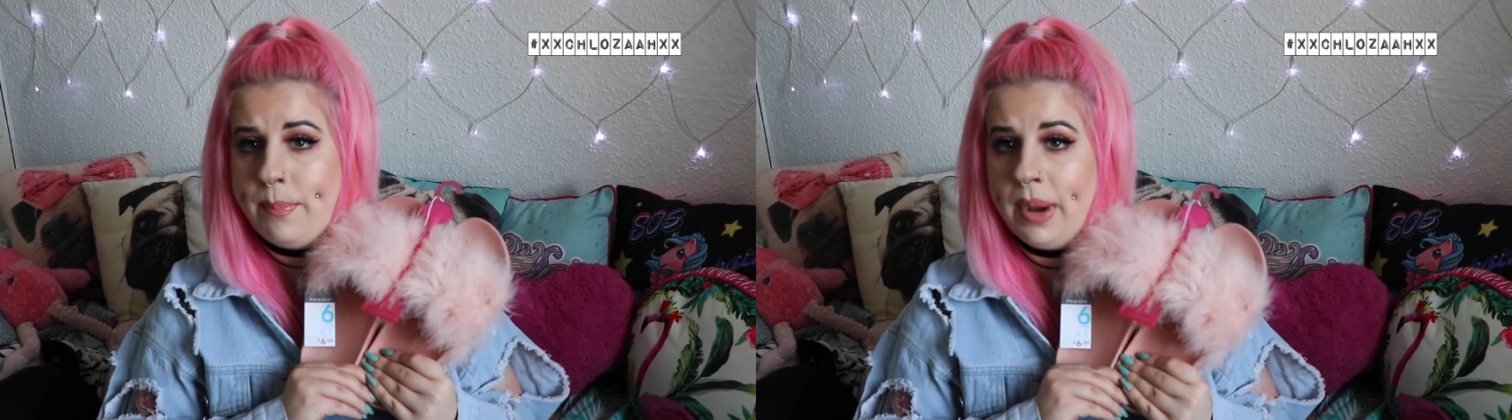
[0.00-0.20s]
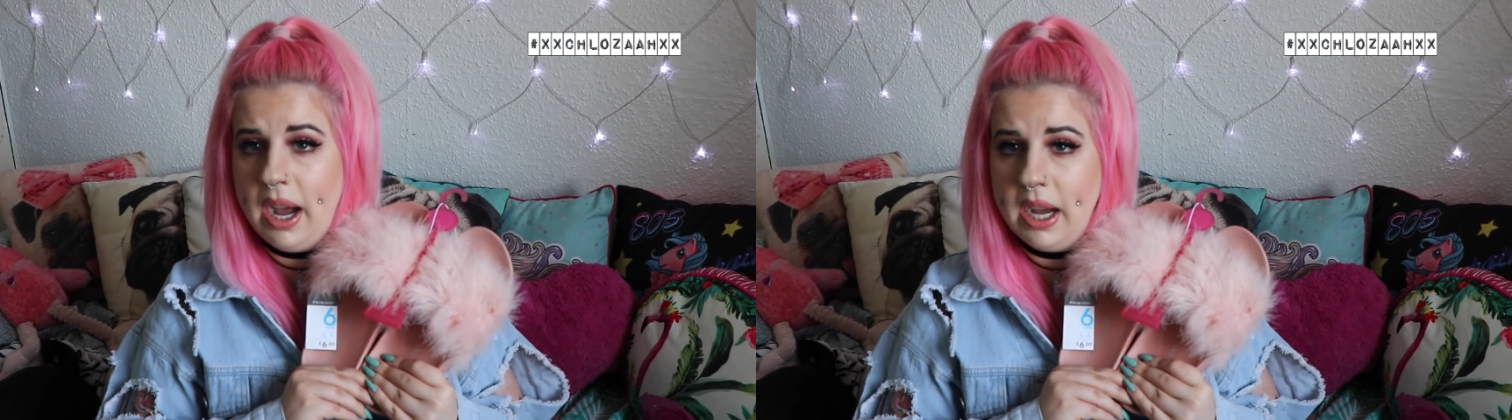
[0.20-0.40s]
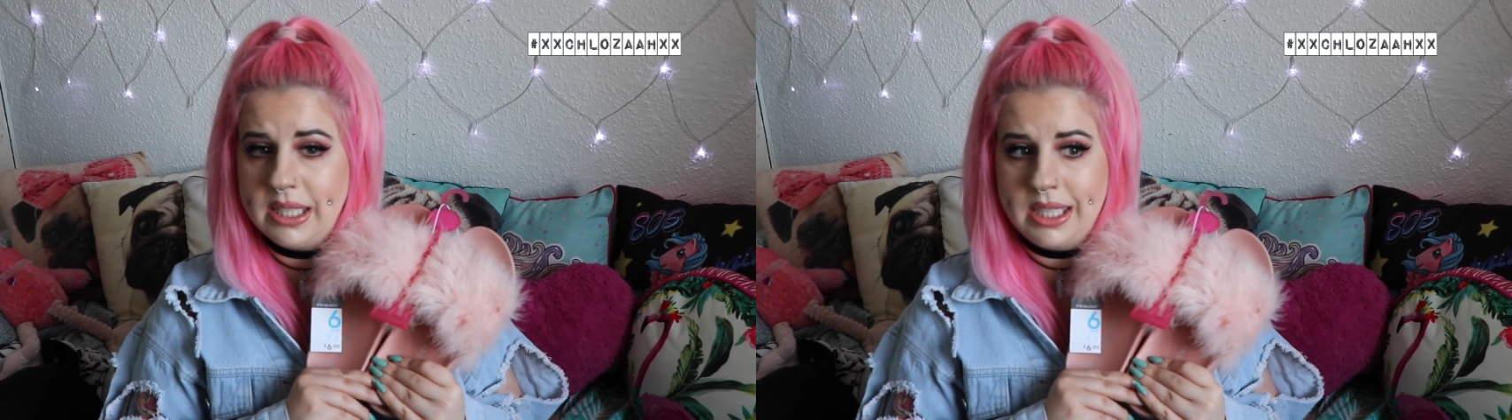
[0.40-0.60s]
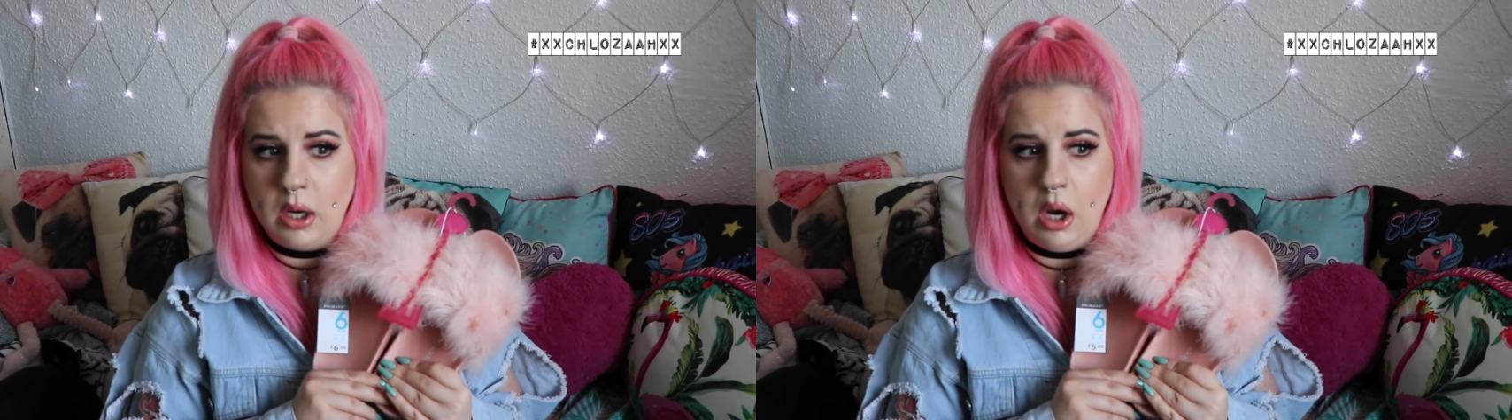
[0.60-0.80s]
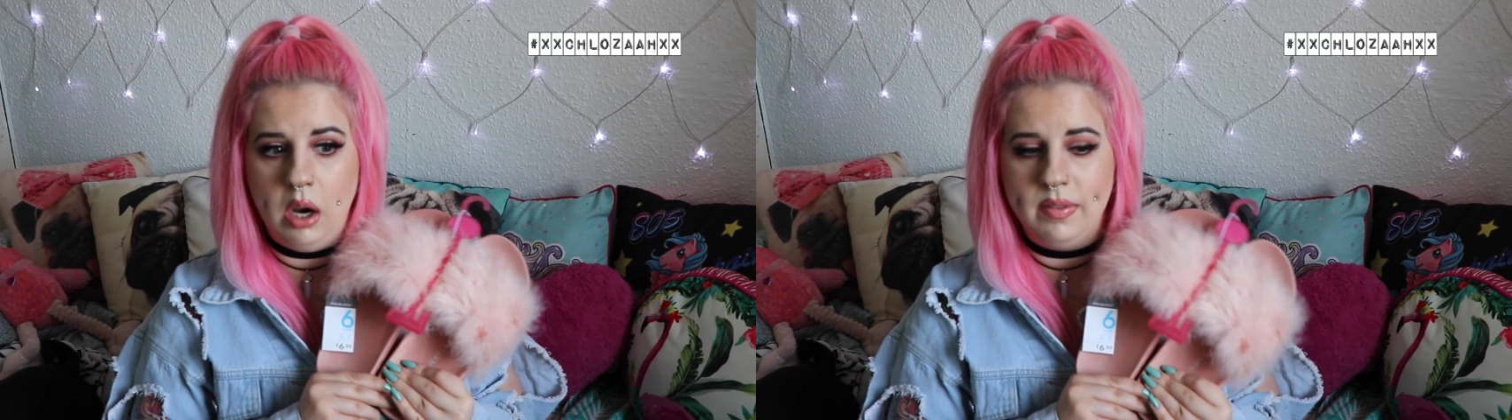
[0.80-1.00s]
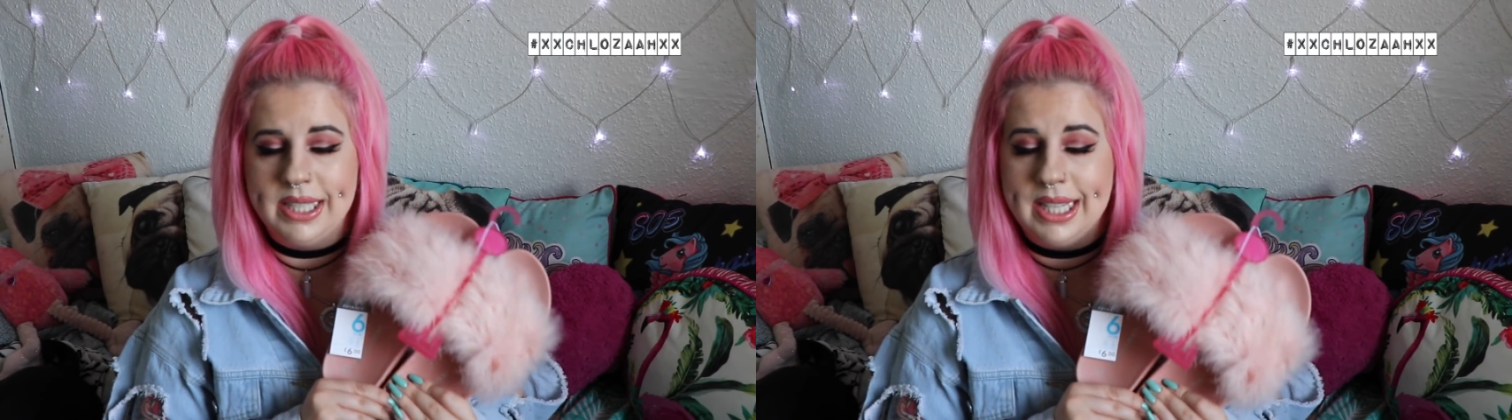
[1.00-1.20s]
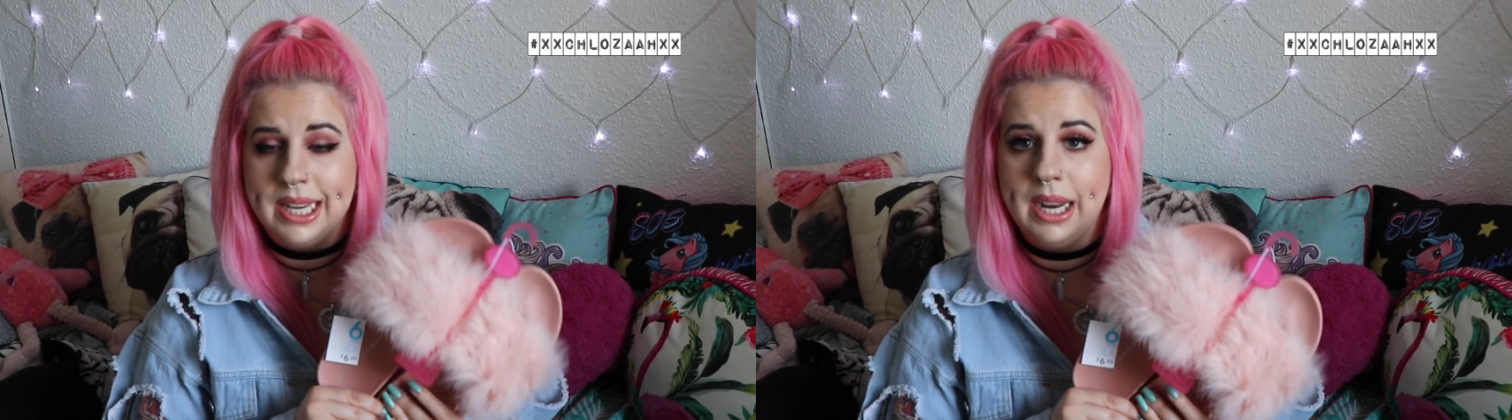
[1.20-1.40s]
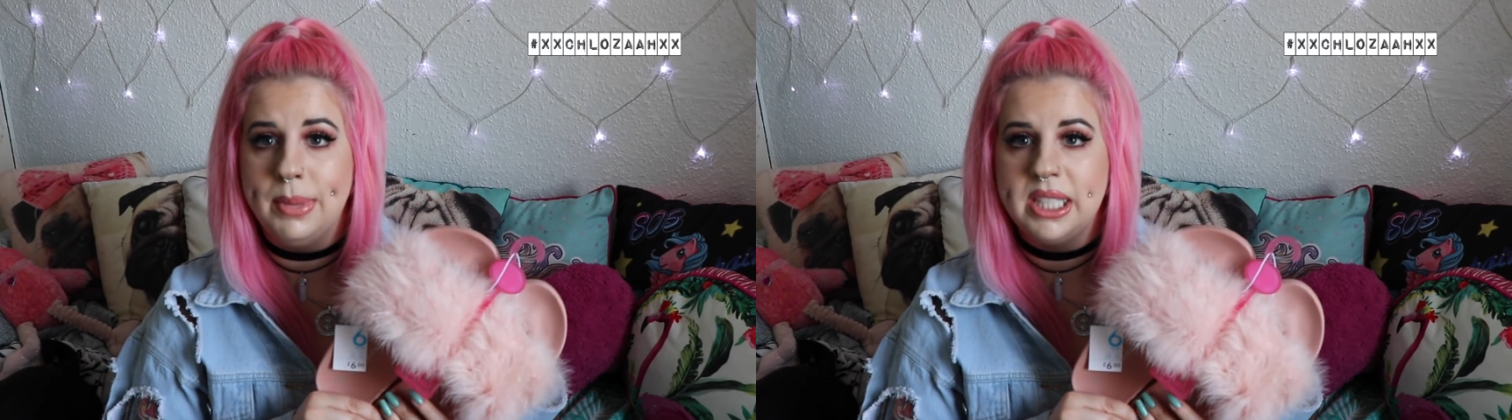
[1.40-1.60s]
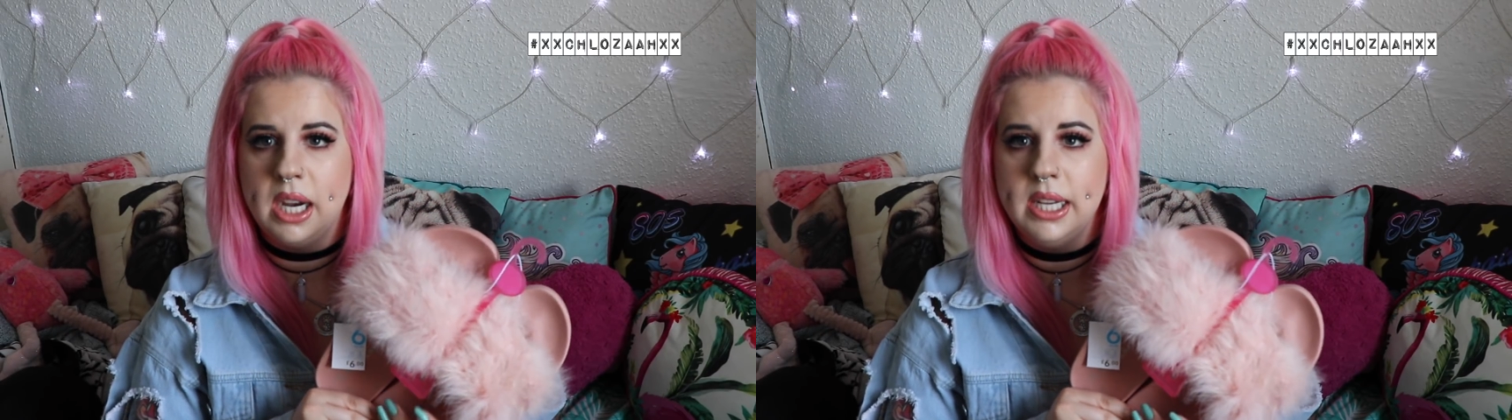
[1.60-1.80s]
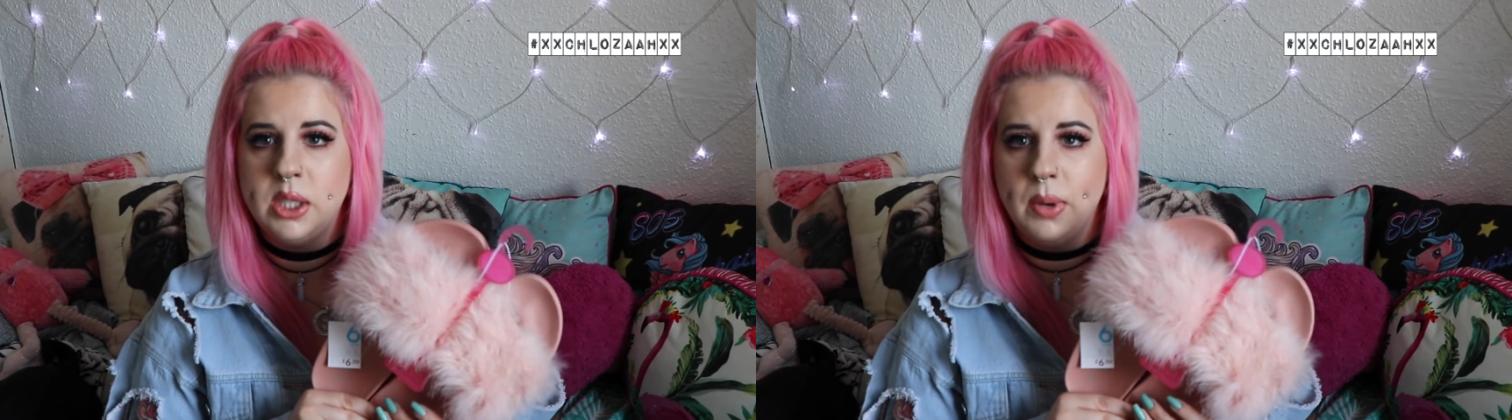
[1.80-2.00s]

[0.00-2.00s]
but obviously they're not my size,